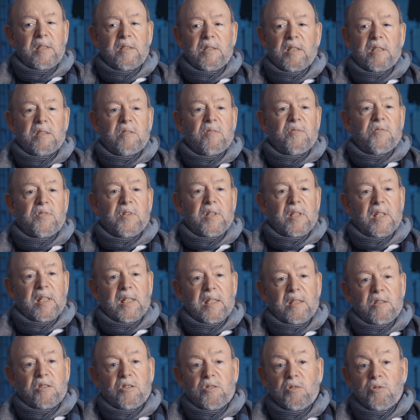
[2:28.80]
doesn't feel
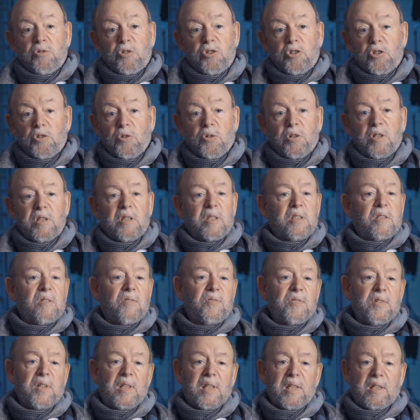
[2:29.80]
like it's too short, doesn't
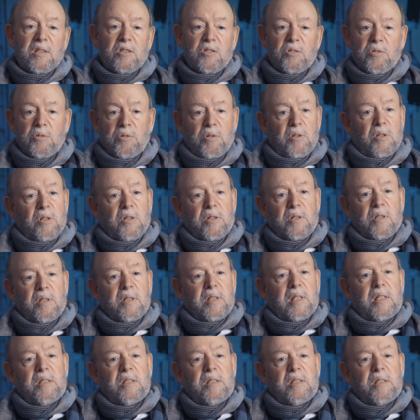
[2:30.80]
feel like it's too long.